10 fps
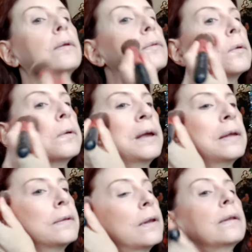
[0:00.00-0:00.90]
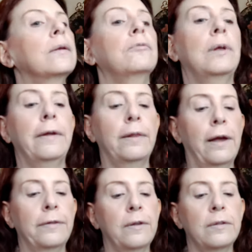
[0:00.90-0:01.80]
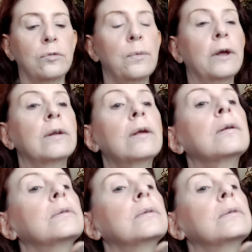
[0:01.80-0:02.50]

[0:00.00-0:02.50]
So again, really like this one.